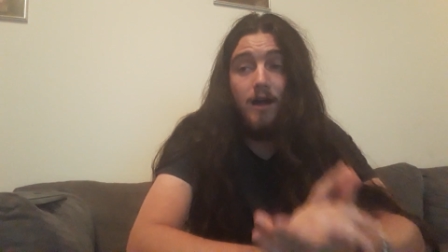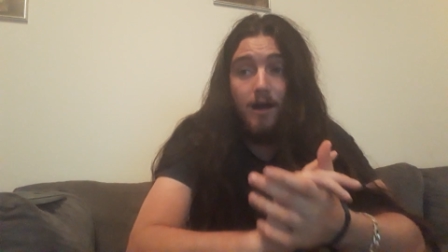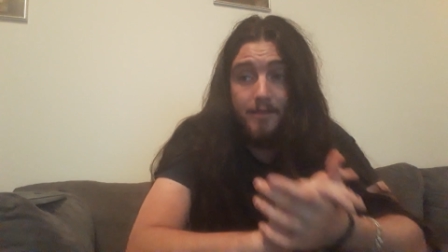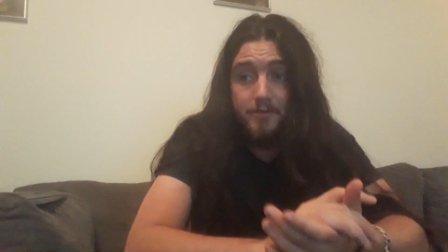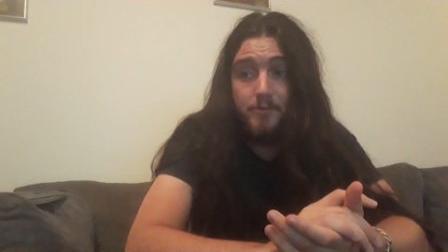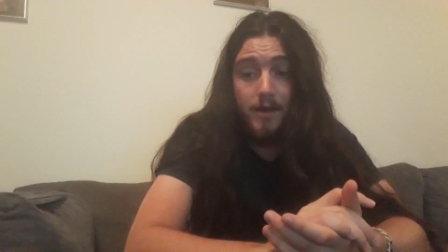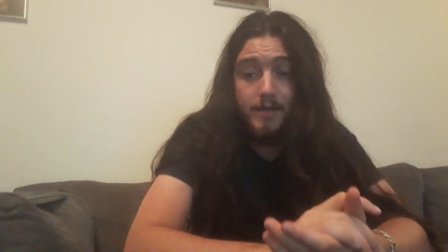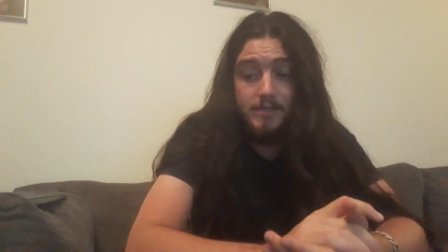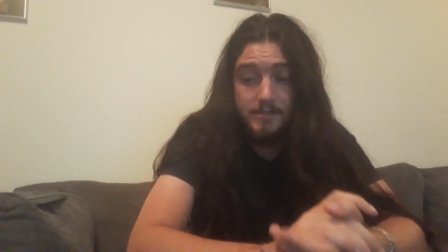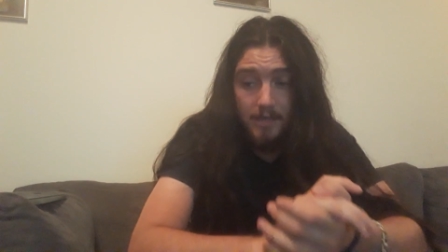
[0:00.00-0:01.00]

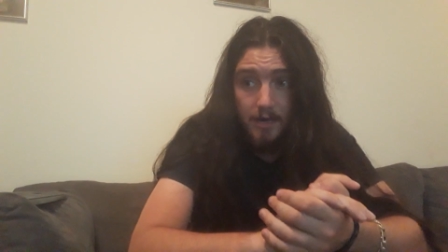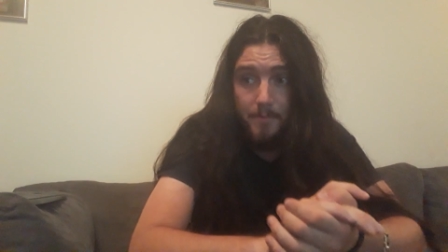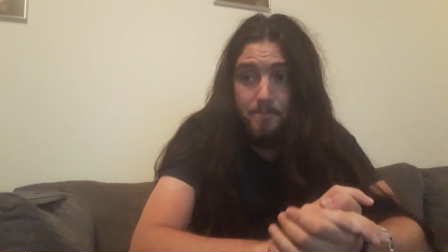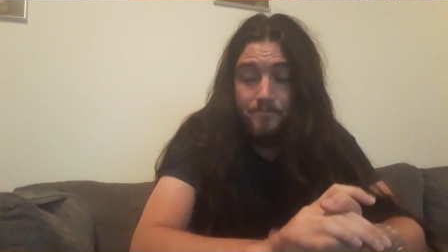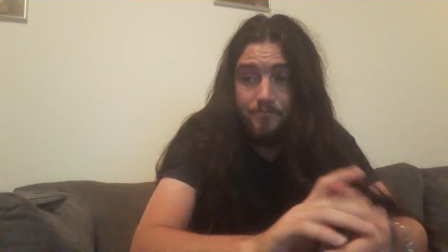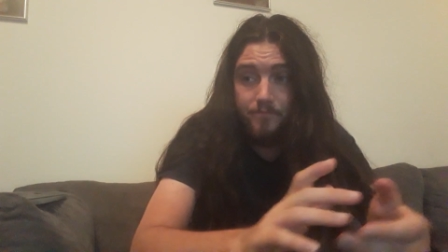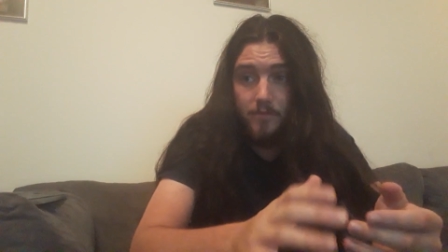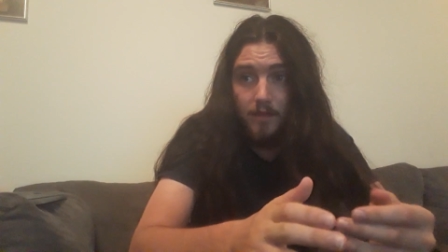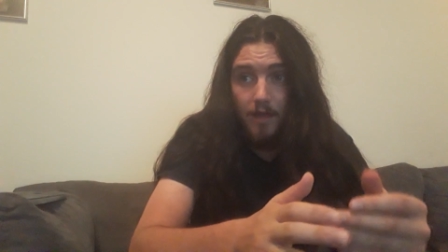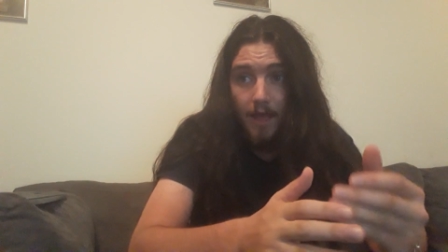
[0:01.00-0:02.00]
Otherwise, I
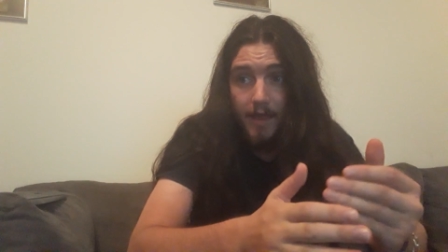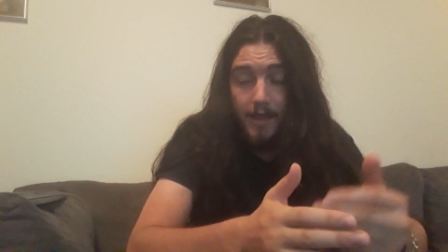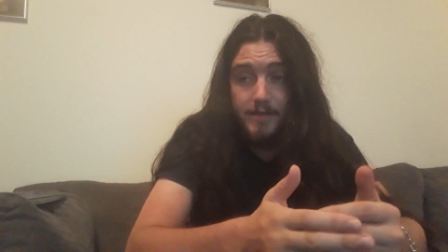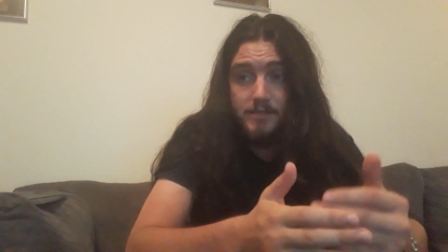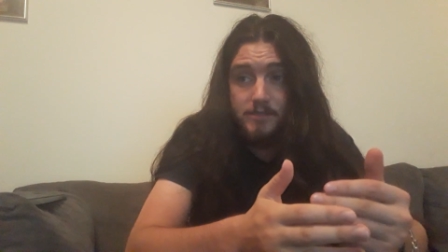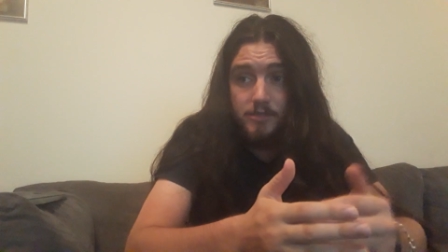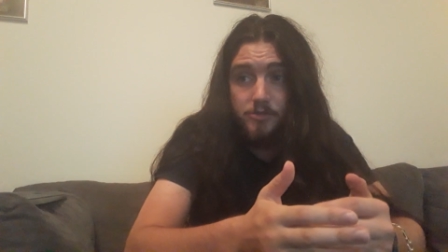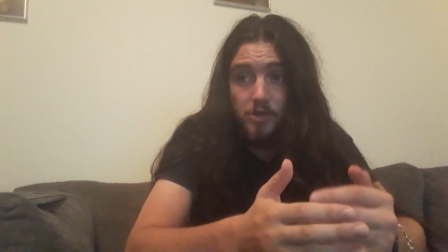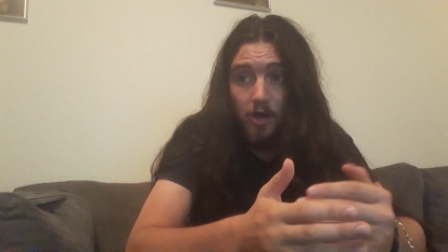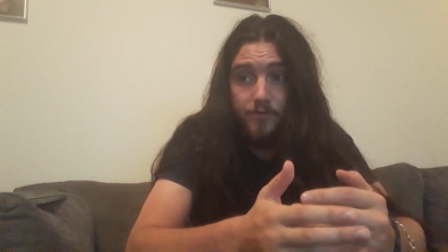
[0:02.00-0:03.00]
like to use
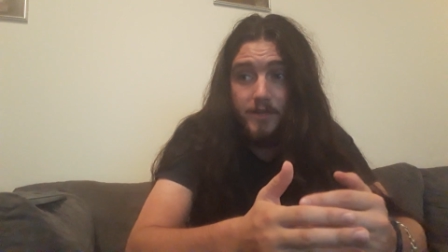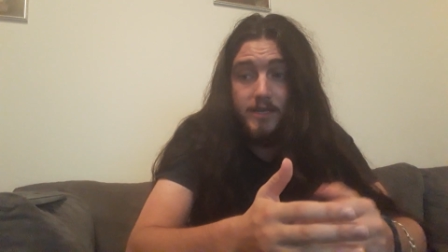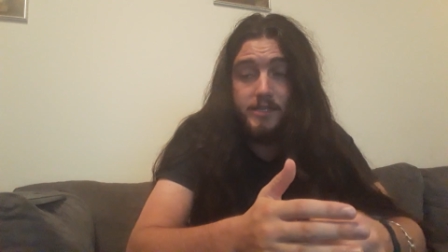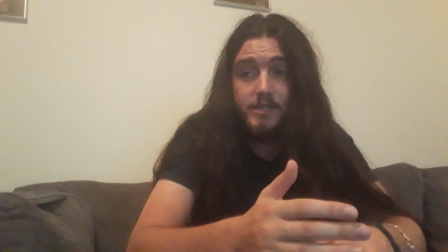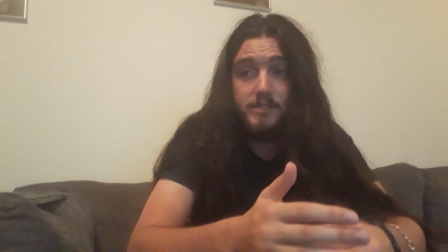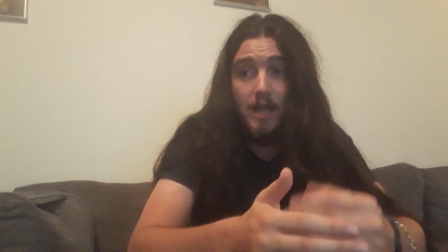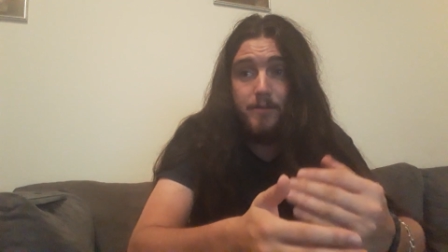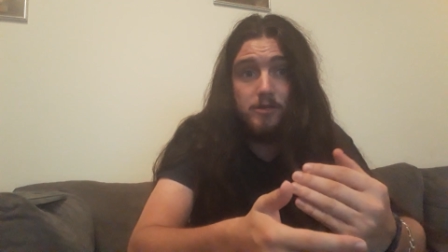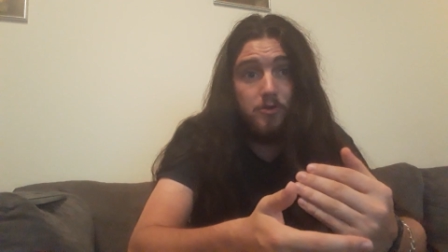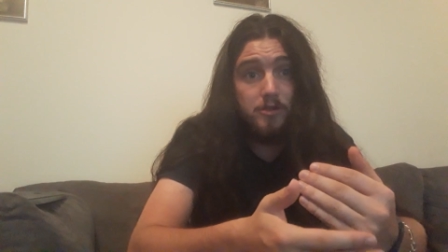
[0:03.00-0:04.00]
off days as a time
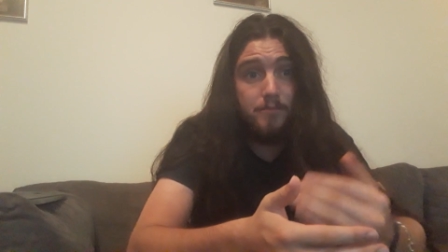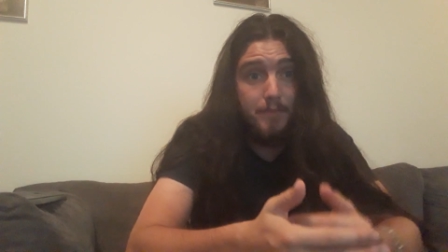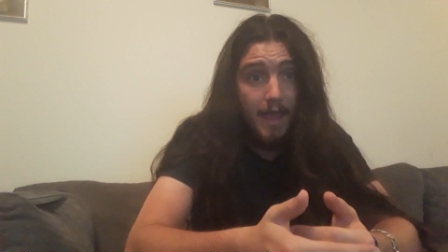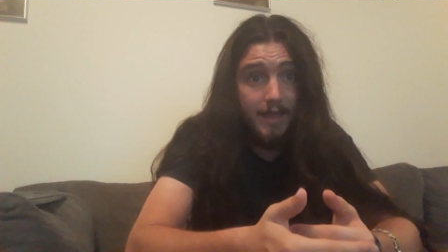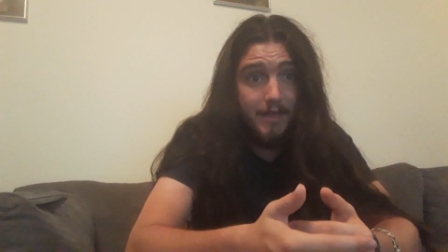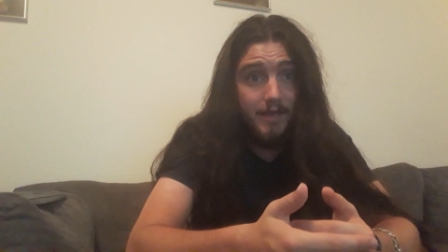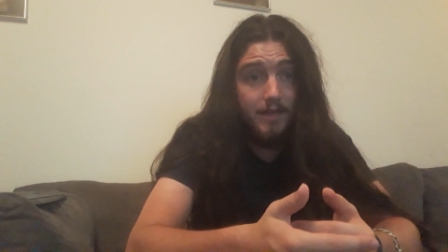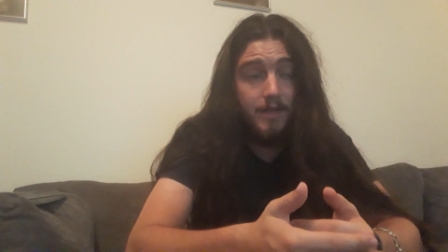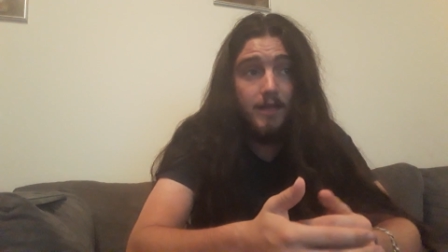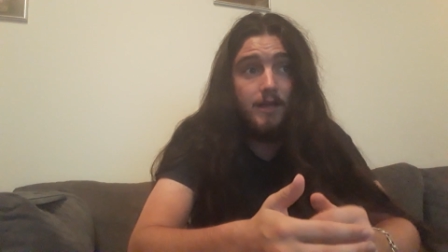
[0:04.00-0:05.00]
to go to the bank,
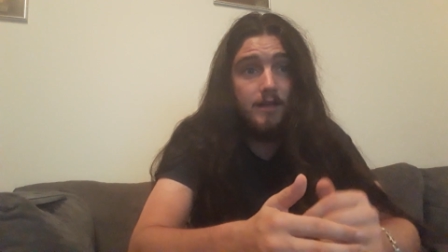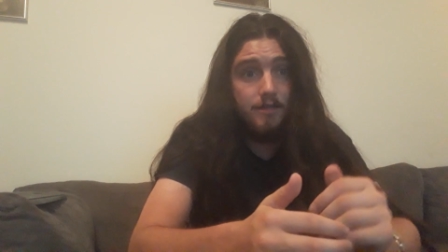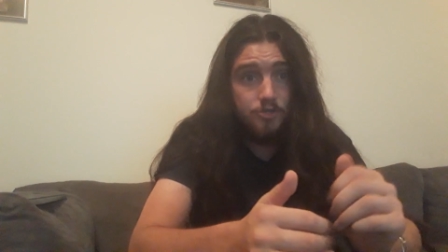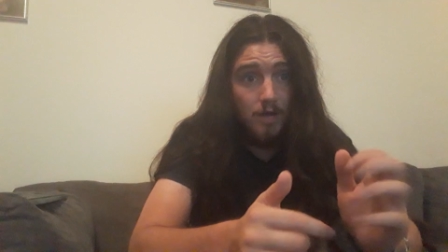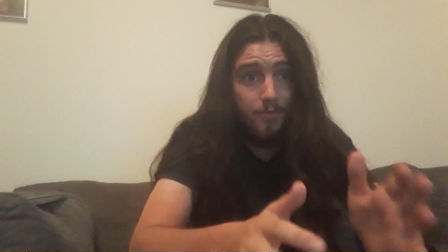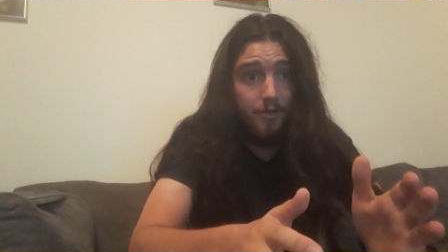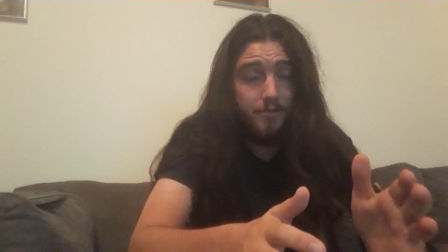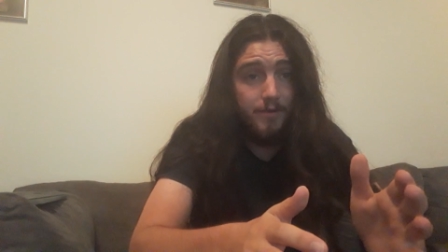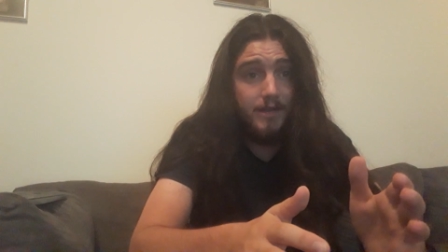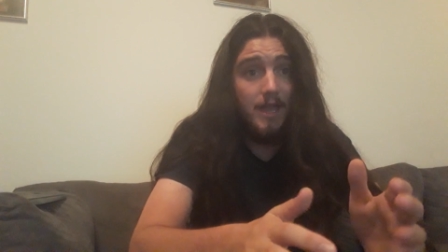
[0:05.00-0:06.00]
drop all the
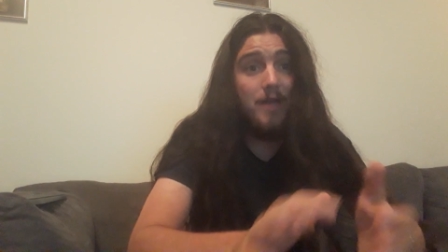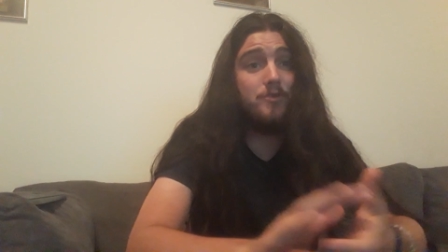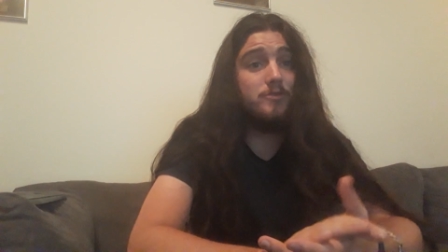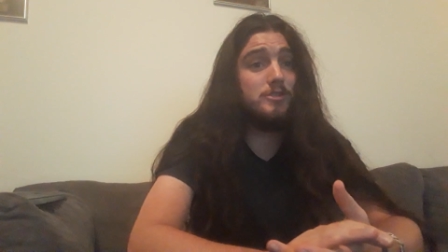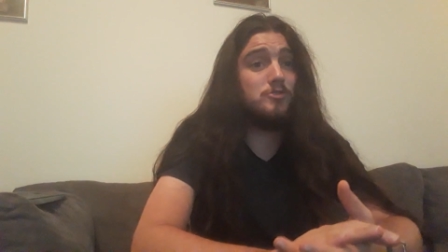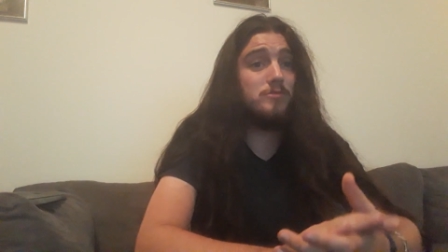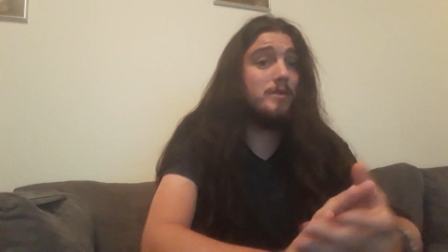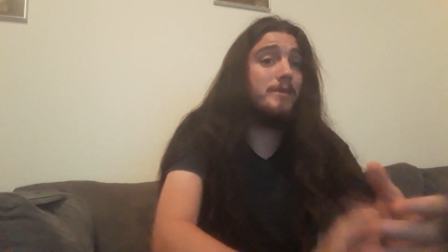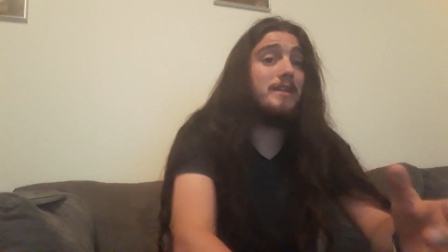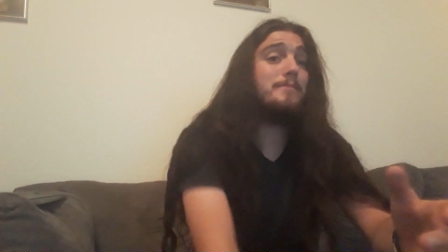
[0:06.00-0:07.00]
money. I would always store my
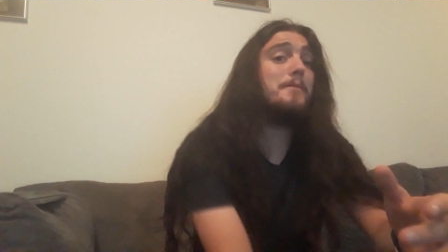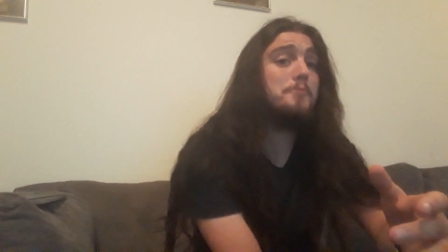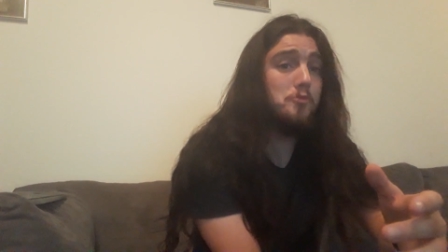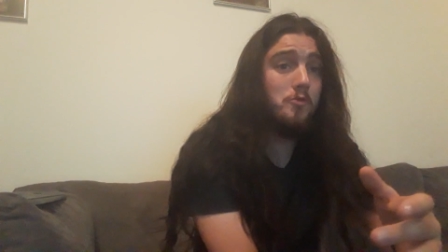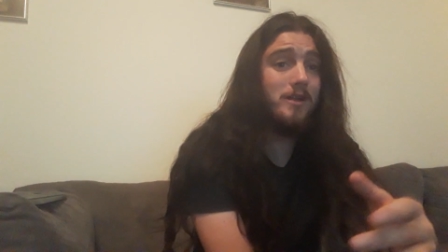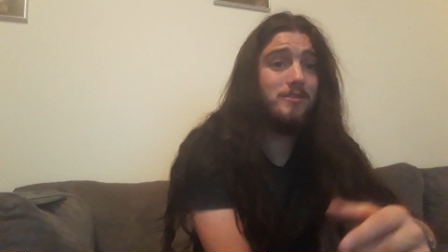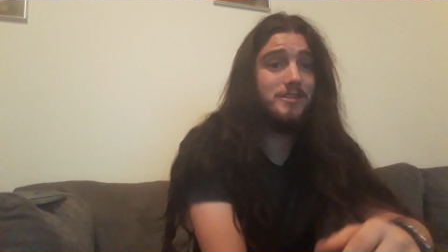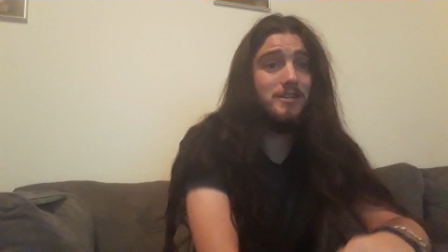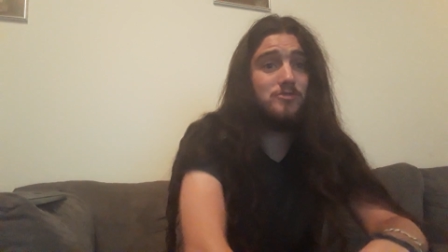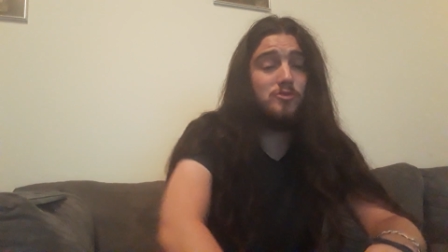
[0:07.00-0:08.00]
money in my boot when I was
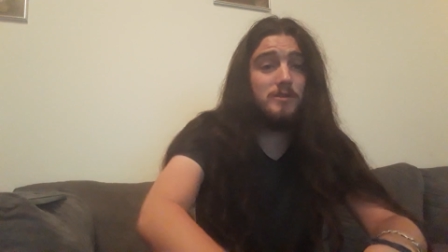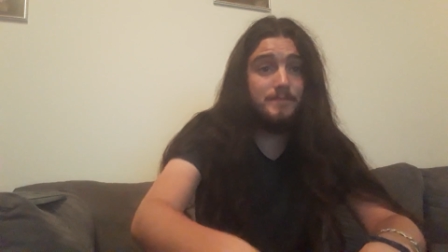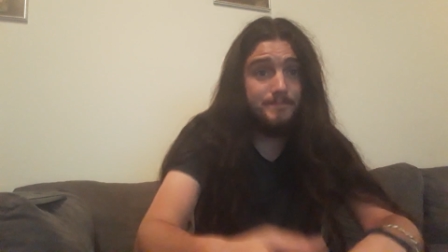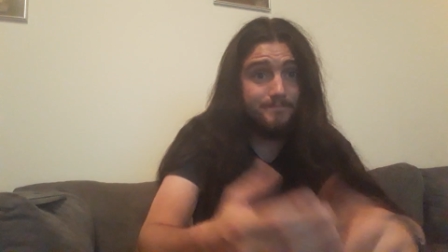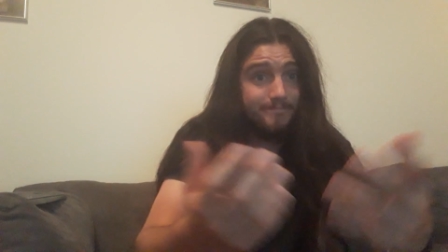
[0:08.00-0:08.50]
on tour.